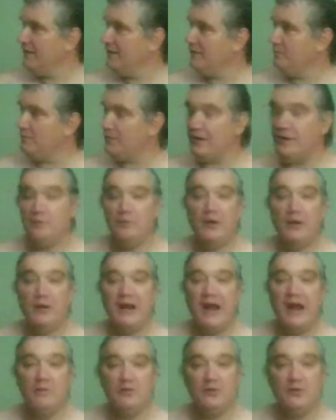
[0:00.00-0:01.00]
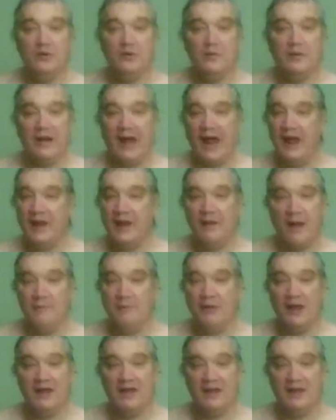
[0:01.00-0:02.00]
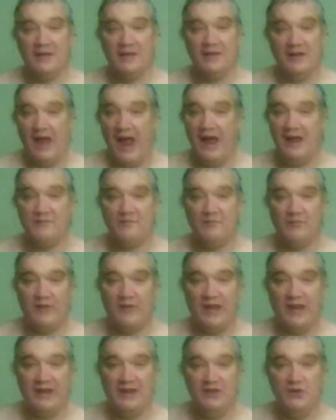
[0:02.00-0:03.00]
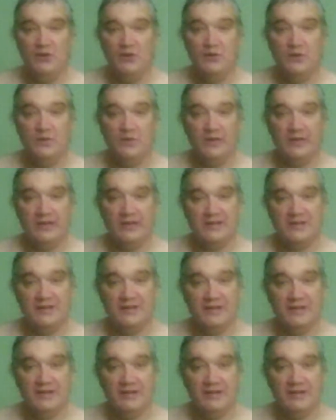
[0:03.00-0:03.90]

But uh, what I would do, and I, I'm not advocating you do this,